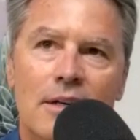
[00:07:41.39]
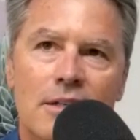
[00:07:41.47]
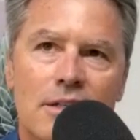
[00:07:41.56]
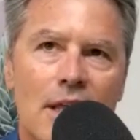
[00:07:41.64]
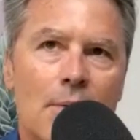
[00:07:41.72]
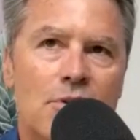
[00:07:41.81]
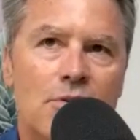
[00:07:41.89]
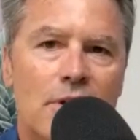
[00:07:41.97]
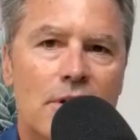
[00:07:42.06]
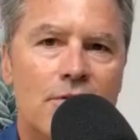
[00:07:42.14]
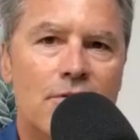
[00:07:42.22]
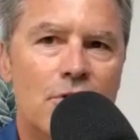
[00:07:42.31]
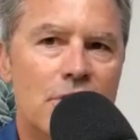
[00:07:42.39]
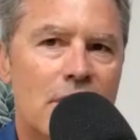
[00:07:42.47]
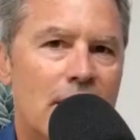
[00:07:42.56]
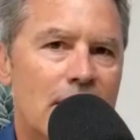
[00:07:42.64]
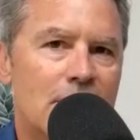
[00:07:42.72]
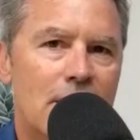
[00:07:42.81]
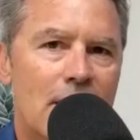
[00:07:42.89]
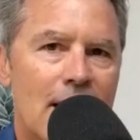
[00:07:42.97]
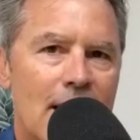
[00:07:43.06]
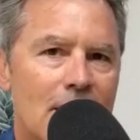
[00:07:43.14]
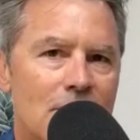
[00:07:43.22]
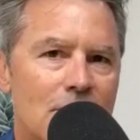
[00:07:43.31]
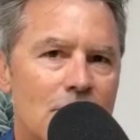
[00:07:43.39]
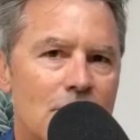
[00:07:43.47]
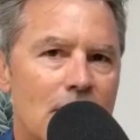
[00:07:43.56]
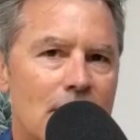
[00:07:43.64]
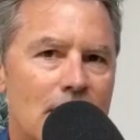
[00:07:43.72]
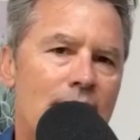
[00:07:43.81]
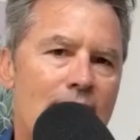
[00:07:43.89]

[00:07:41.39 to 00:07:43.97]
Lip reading: So that was really the first connection I had to